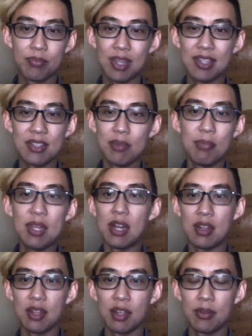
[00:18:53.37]
It doesn't mean
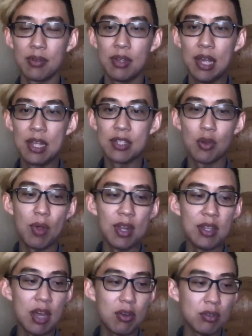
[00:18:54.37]
anything. So
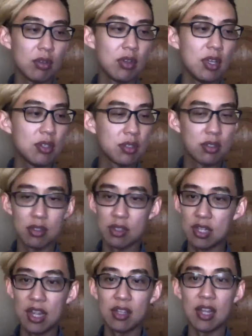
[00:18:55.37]
when Naruto is
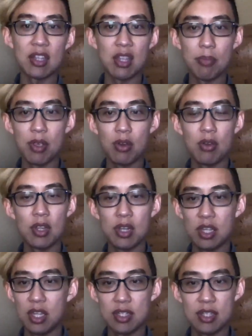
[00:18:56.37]
saying Dattebayo in
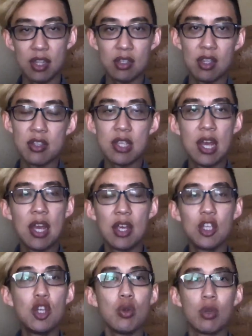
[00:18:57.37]
each sentence,
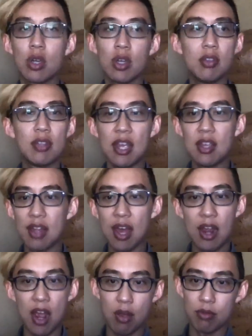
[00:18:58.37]
you could take
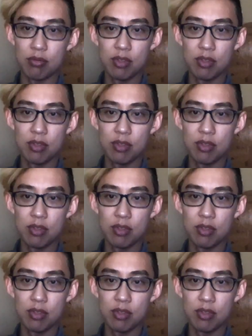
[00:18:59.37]
that out.